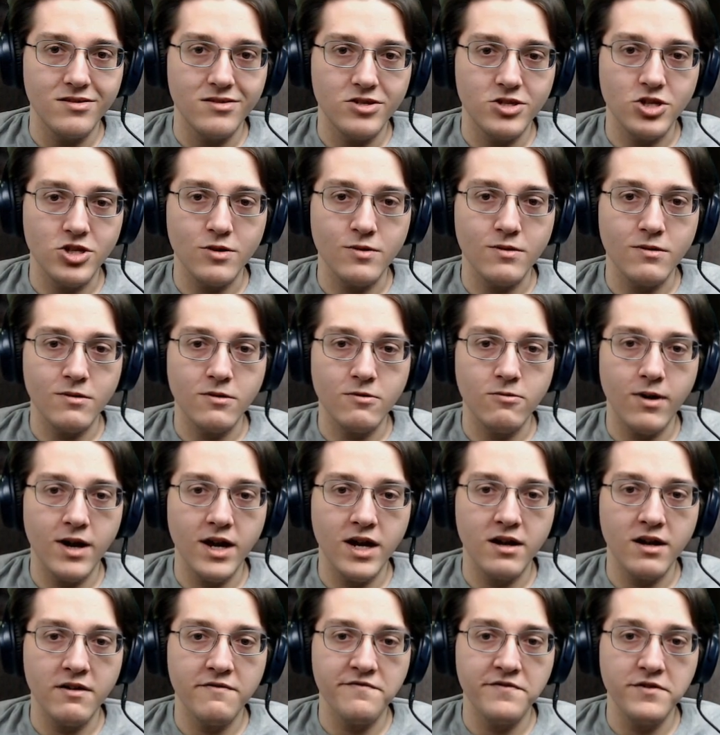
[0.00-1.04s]
should
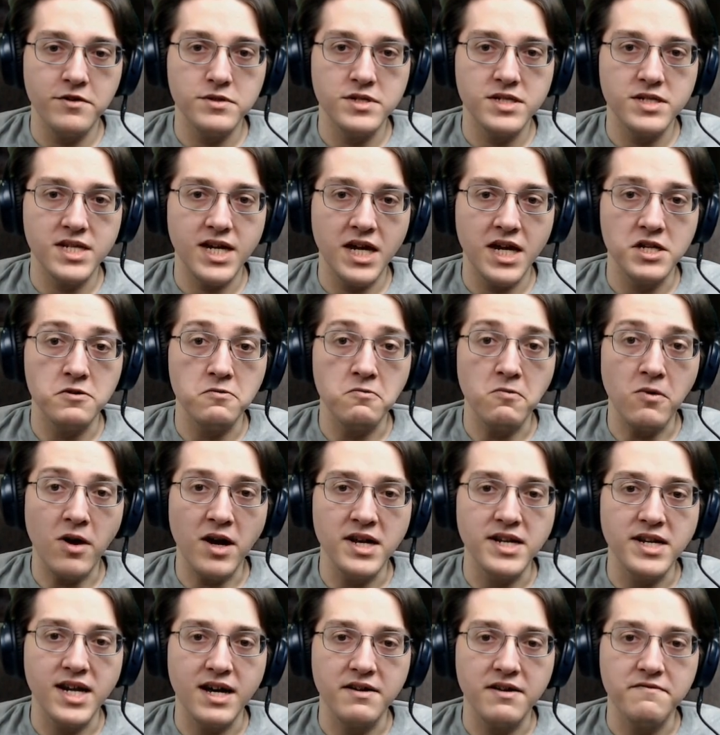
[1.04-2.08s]
require food stage
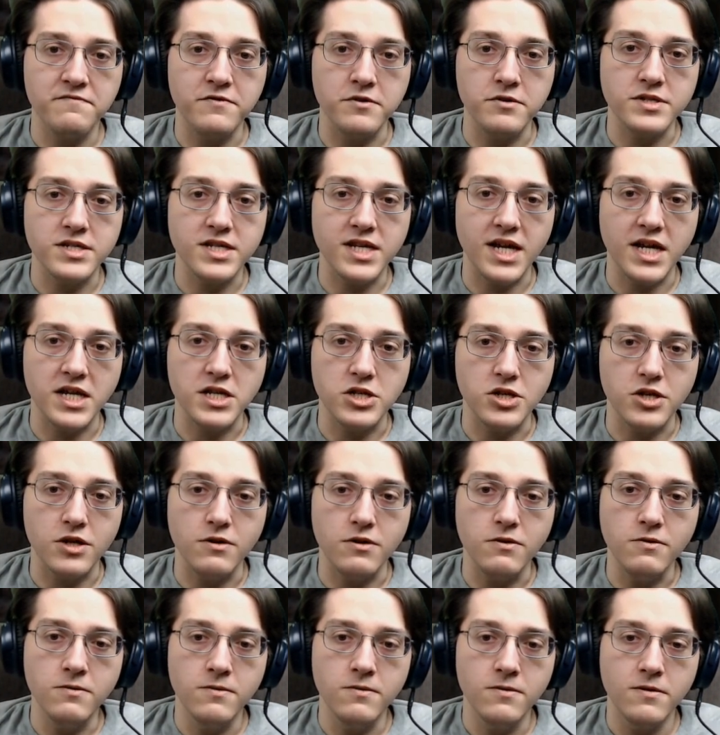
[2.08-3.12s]
one, not food stage
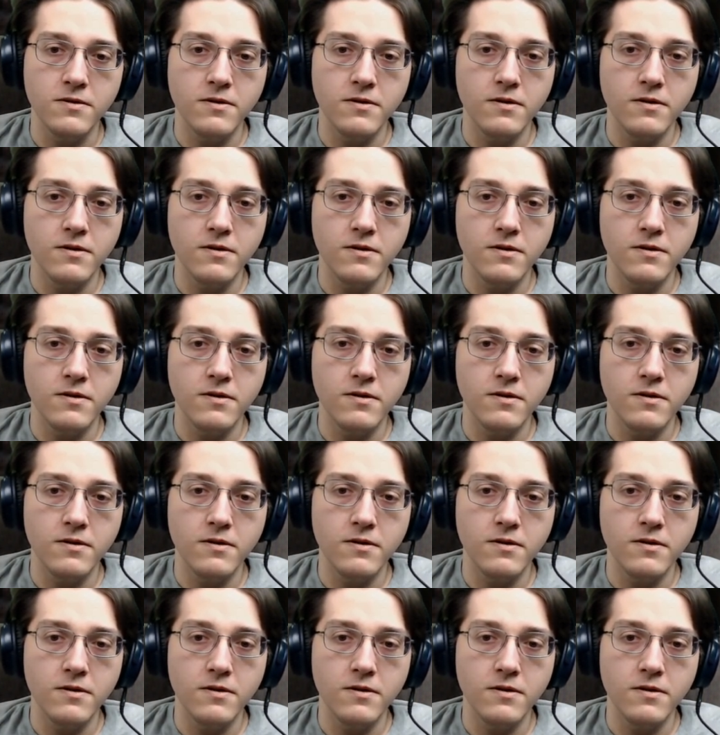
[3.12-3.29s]
two.